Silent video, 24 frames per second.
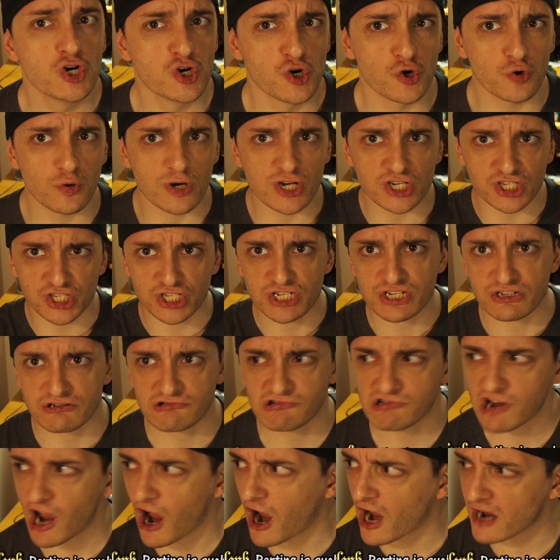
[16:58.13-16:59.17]
Who is this
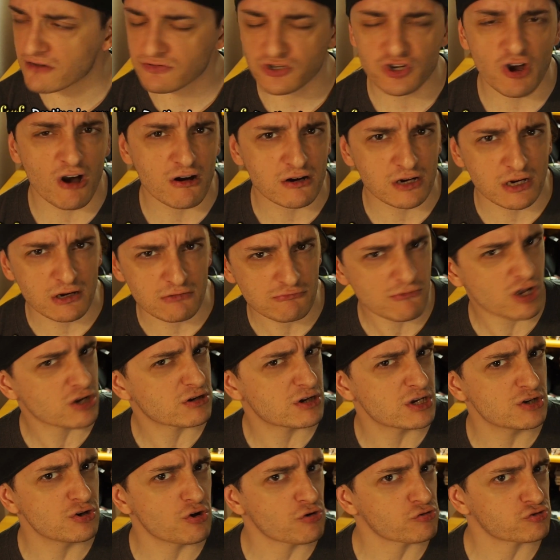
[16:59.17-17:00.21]
guy talking like
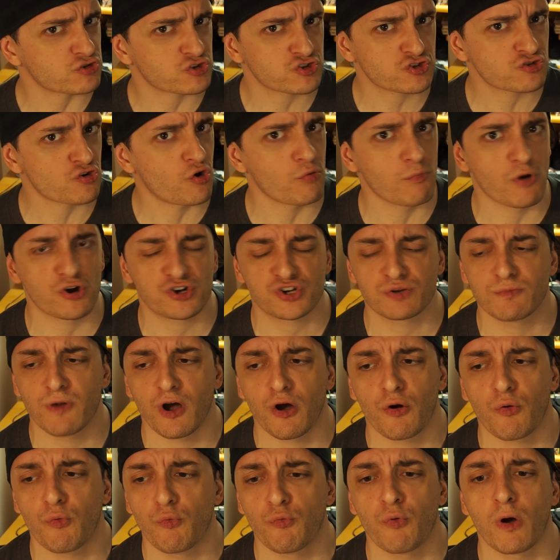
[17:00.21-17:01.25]
he knows so much
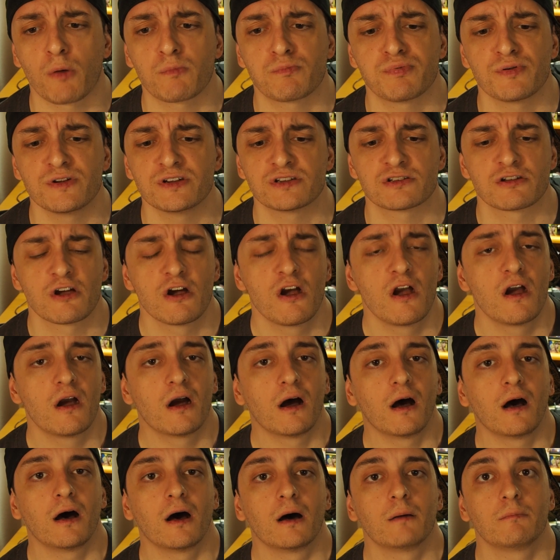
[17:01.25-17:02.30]
about One Piece?
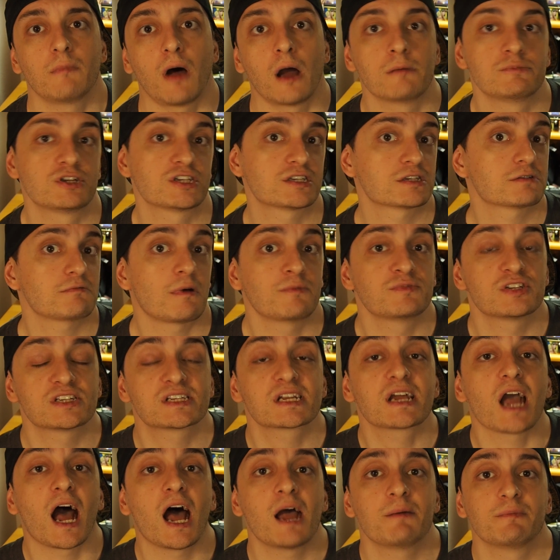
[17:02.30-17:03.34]
I'm just
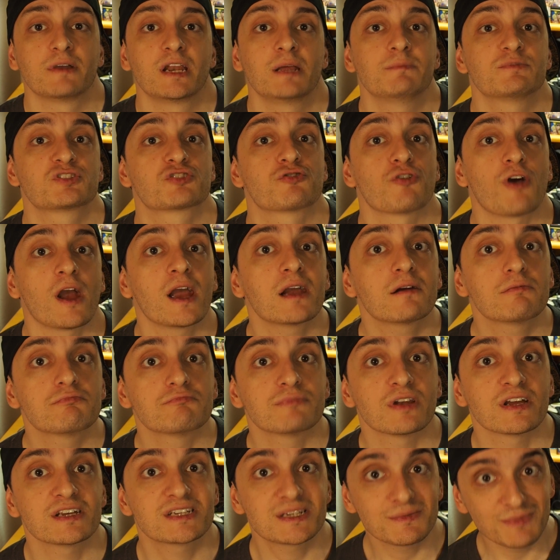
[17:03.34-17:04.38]
a guy. My name is Greg.
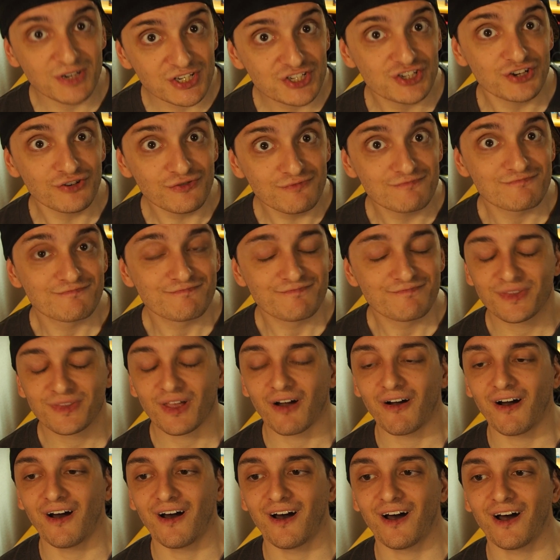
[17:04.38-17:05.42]
Nice to meet you.
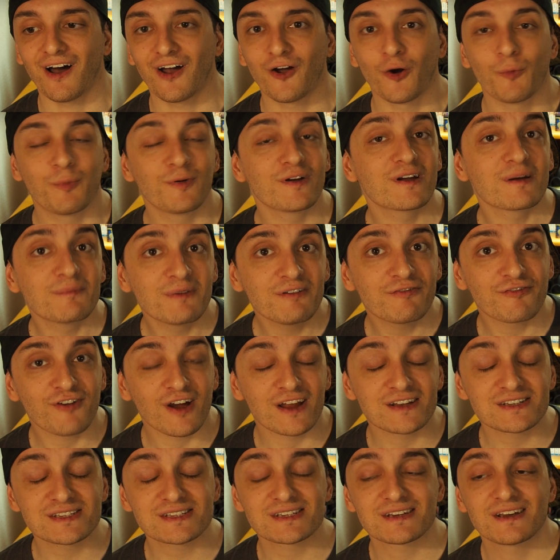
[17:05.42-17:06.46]
I hope we can be
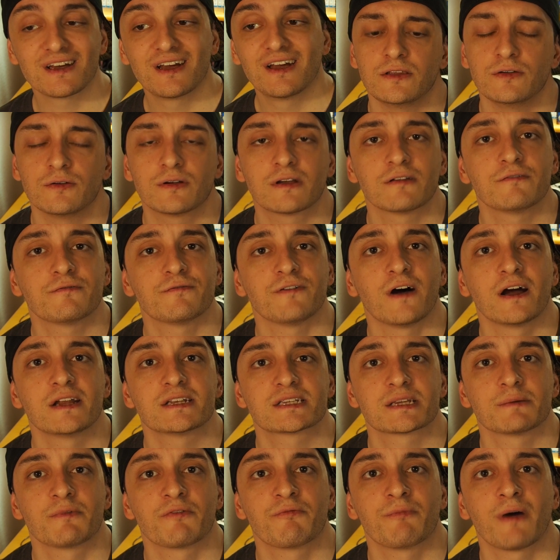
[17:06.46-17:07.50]
friends. You can find
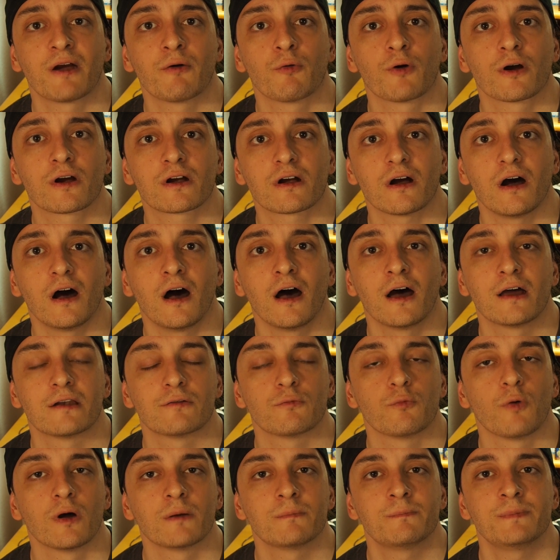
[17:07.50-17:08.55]
some of my work
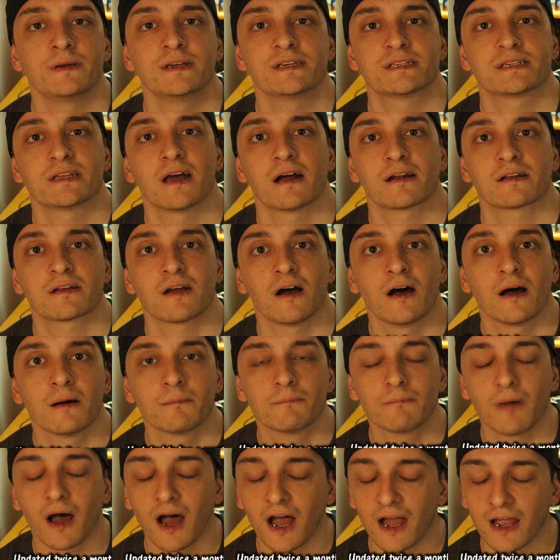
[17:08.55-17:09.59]
on
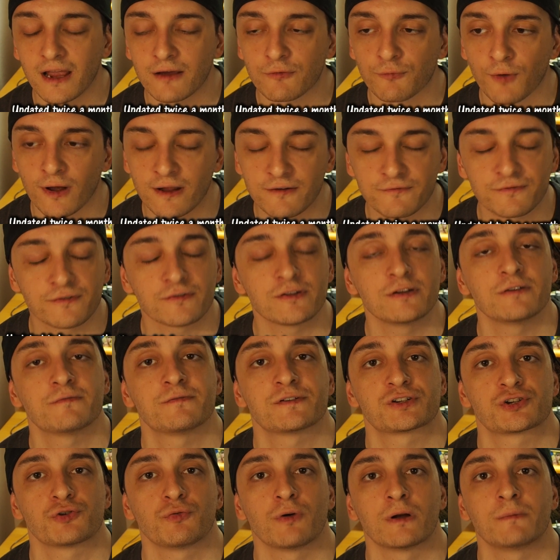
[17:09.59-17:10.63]
OnePiece.com. I write for the
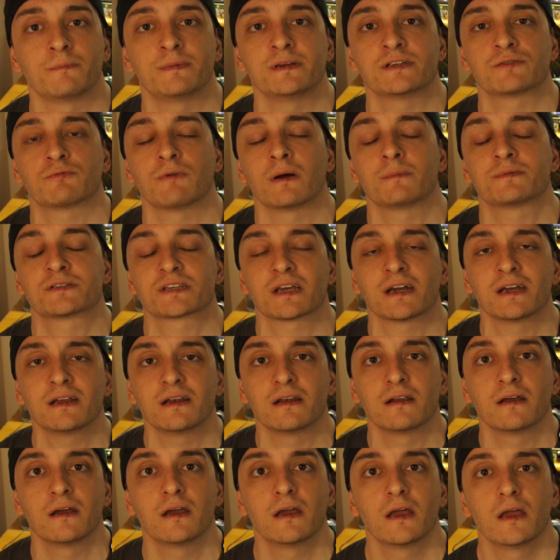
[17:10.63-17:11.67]
official One Piece website,
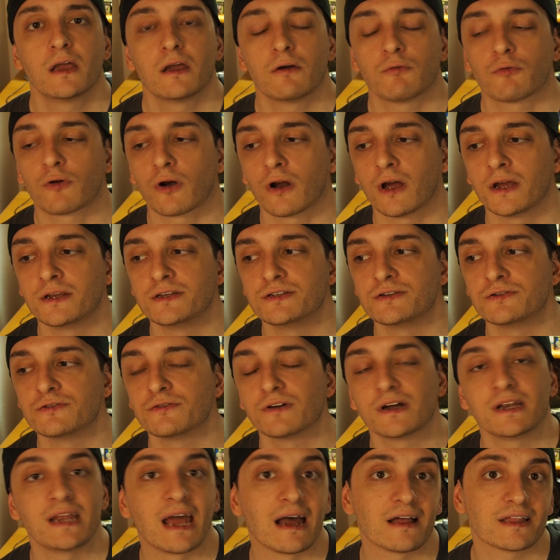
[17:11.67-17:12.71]
where I do
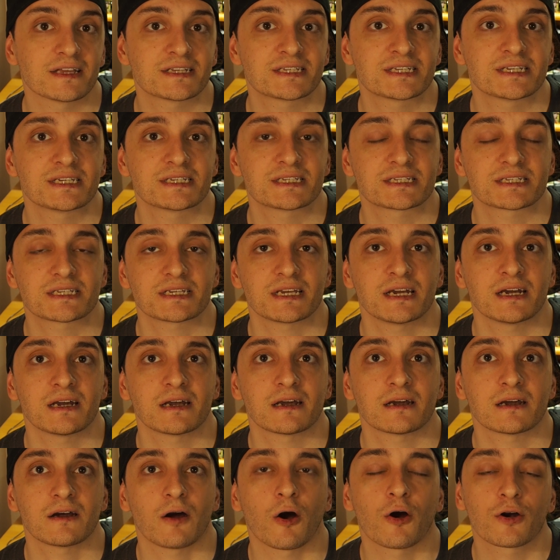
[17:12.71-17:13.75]
analysis
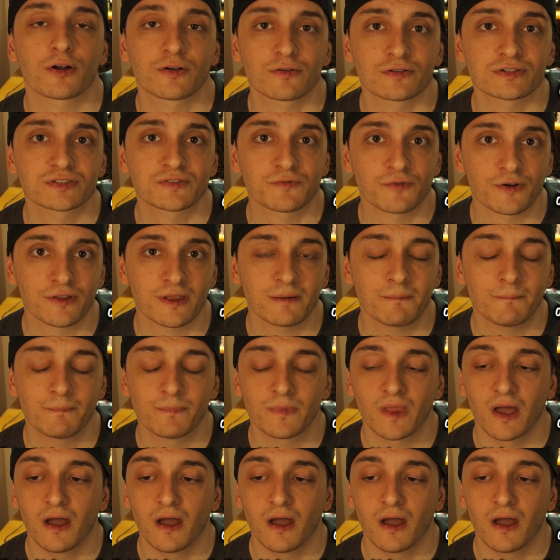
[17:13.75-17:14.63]
articles for them.